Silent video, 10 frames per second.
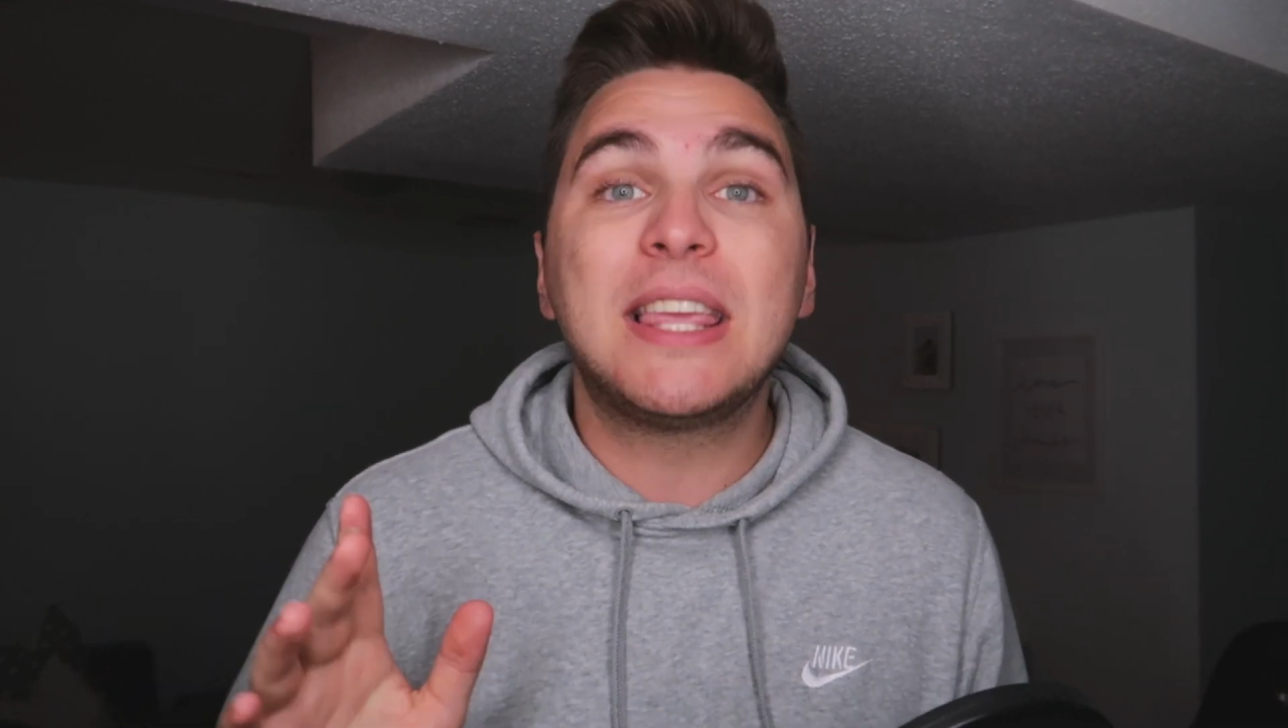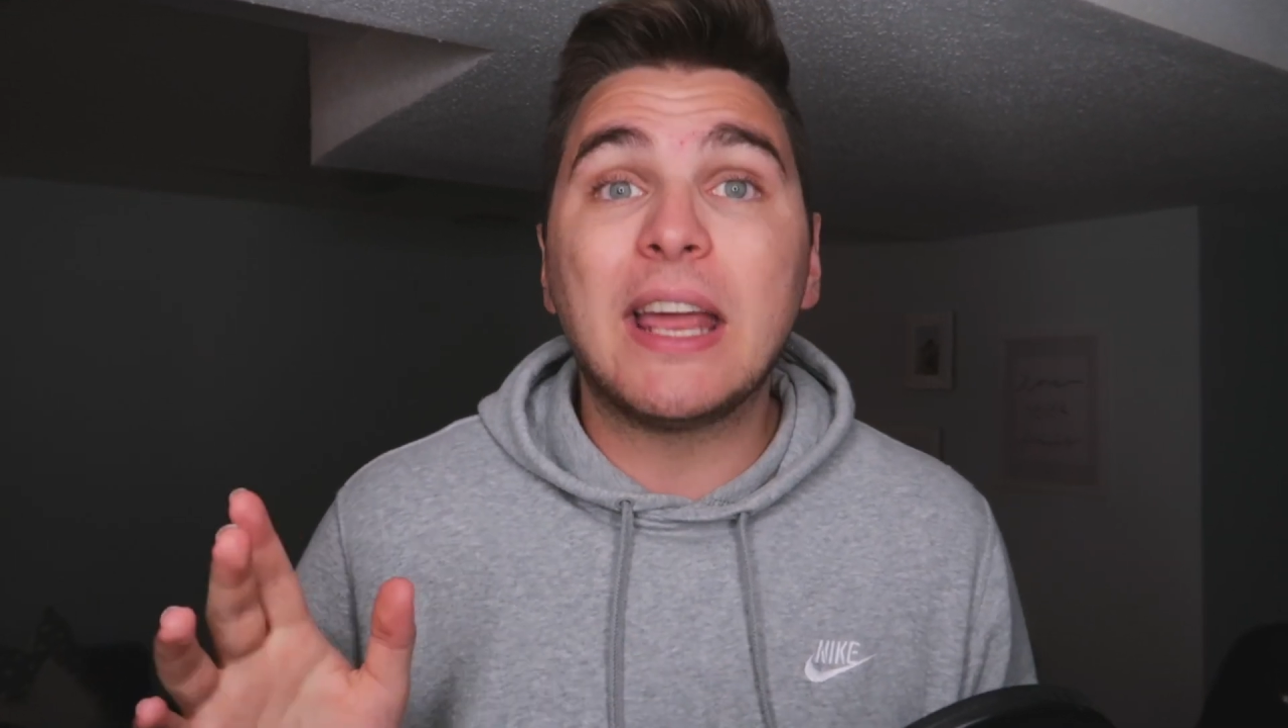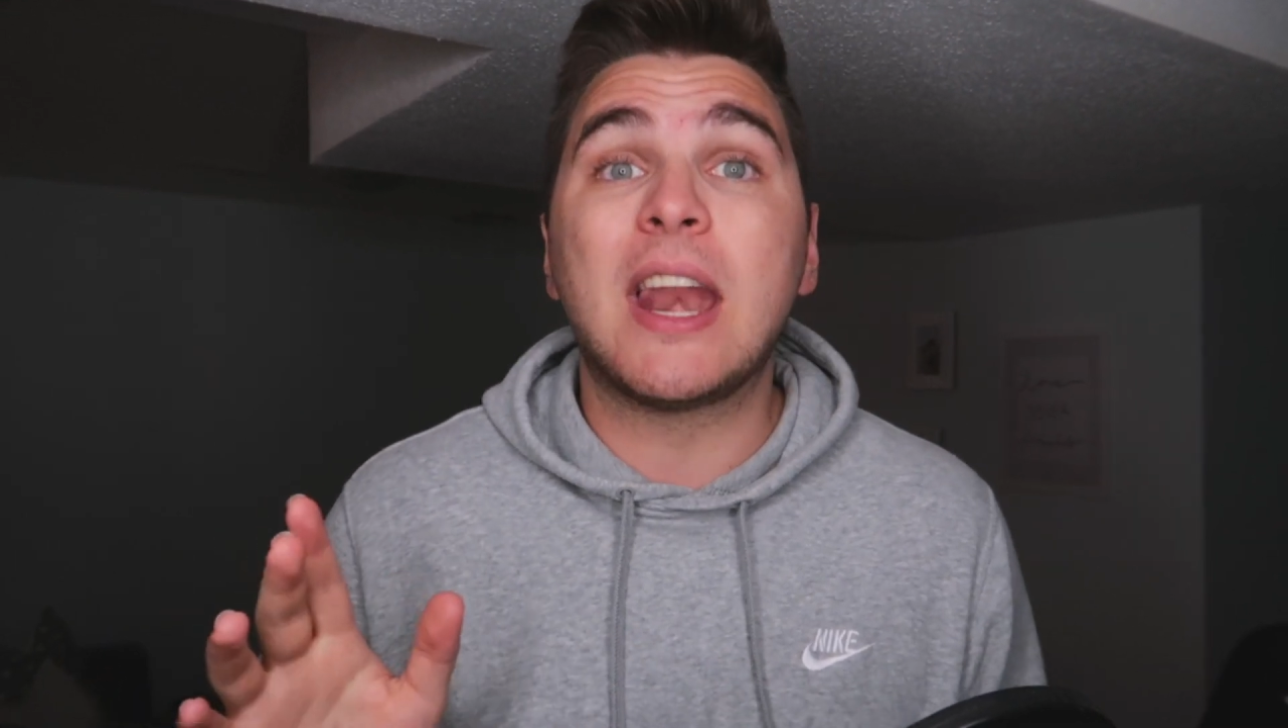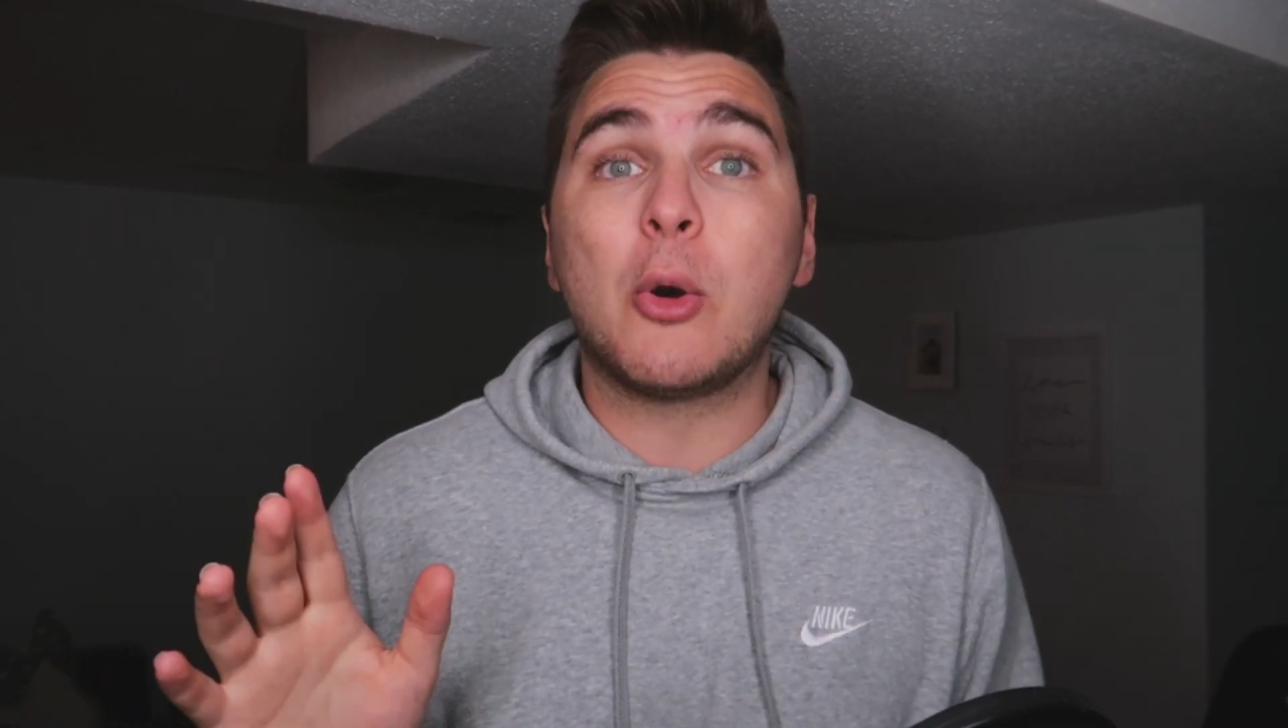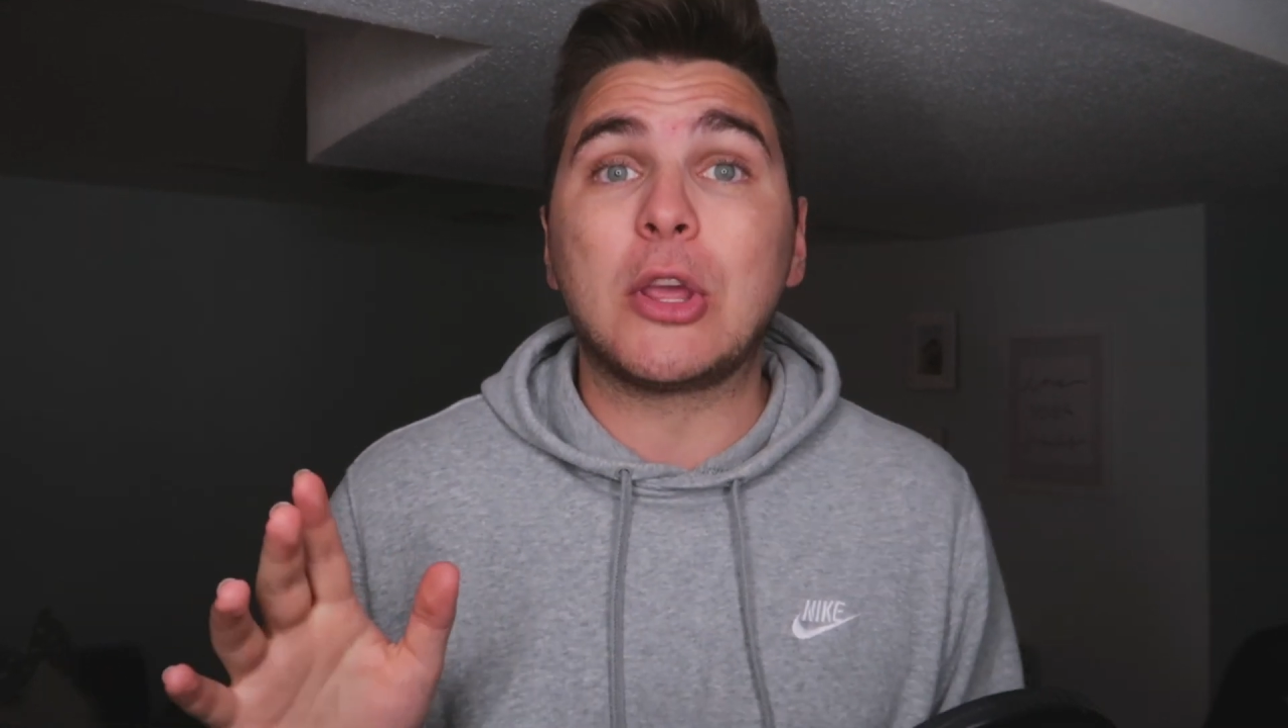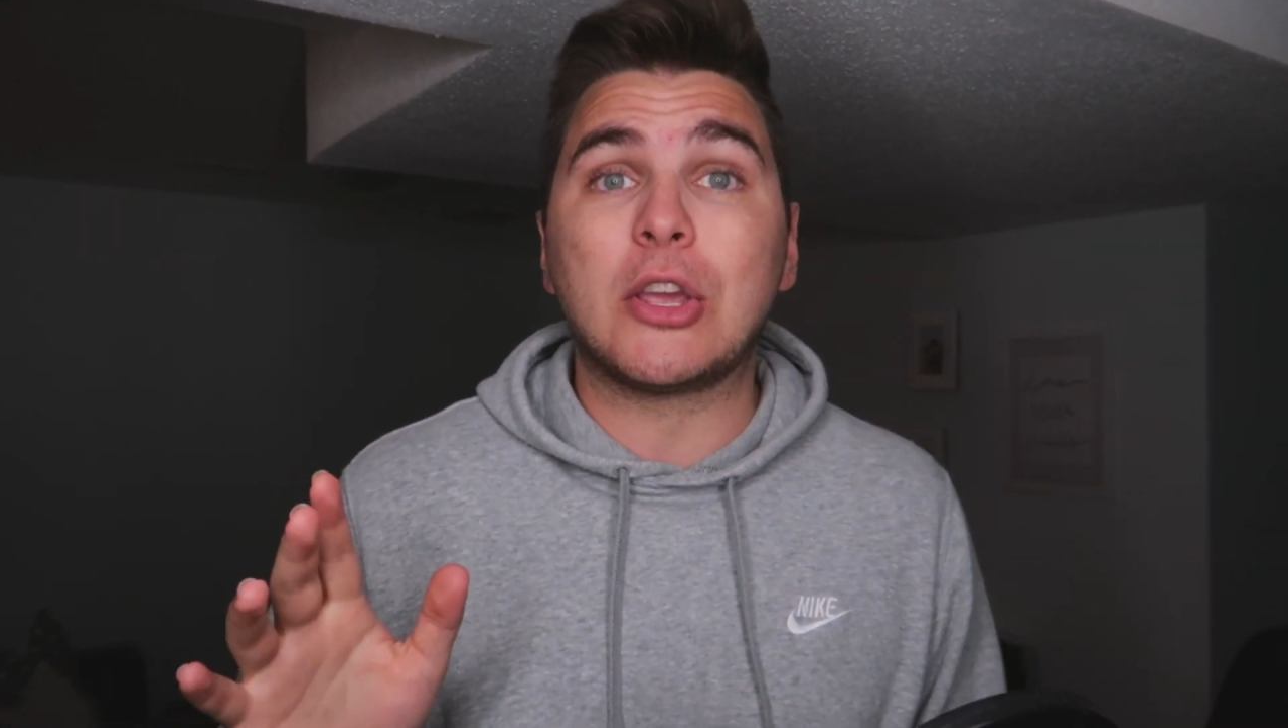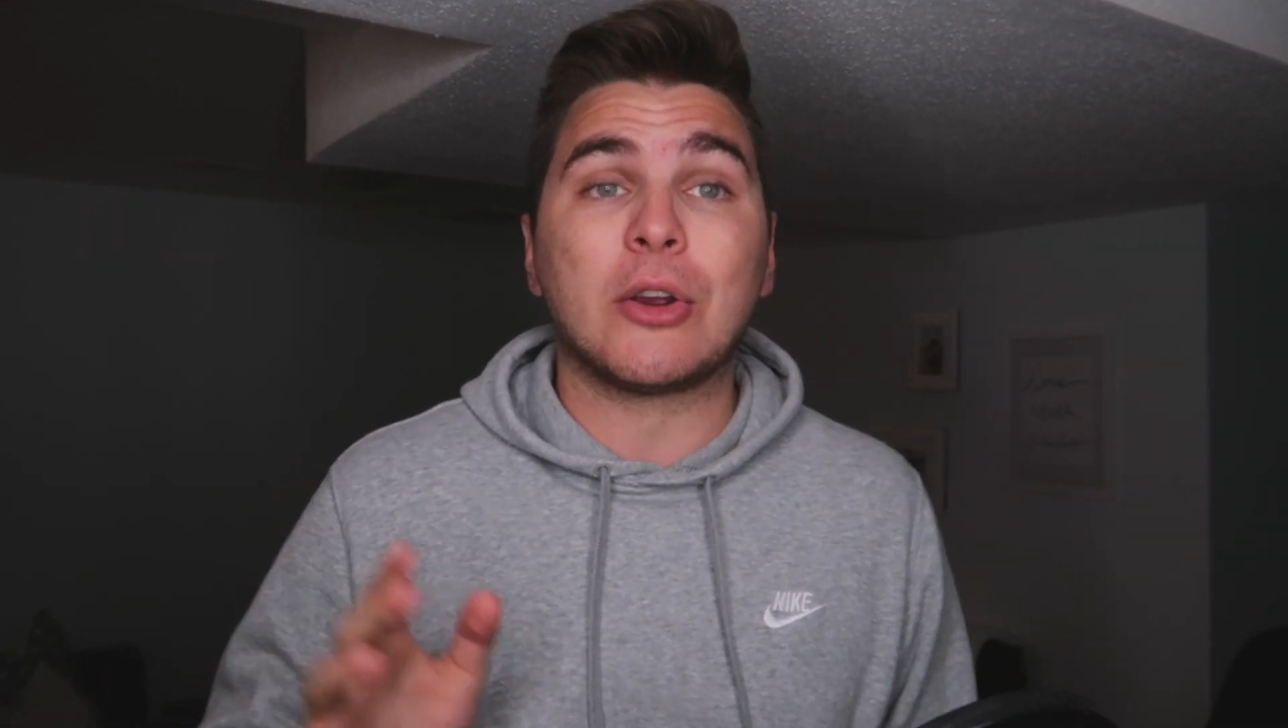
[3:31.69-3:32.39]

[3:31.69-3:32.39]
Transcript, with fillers: and getting out of